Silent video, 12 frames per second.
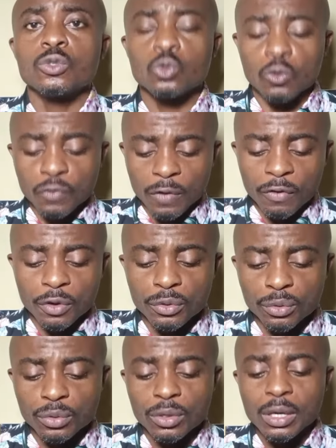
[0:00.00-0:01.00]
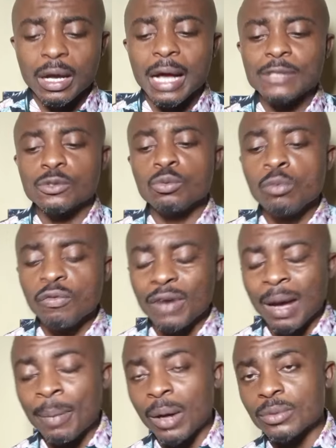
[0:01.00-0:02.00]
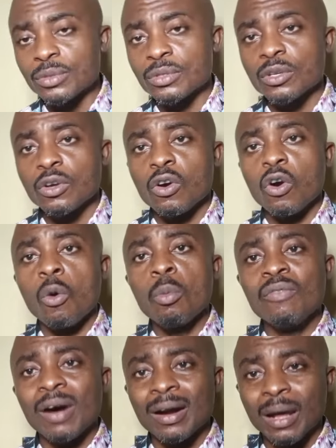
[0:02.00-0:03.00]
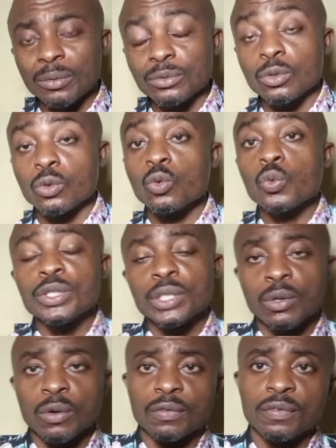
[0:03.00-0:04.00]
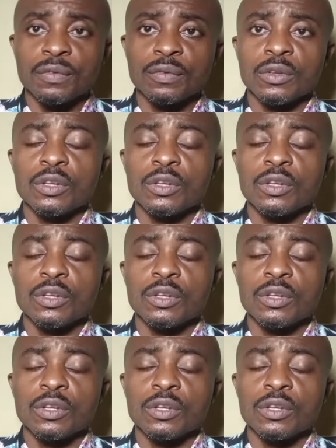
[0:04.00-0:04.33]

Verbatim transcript: to favor you as you move about or move around with clove.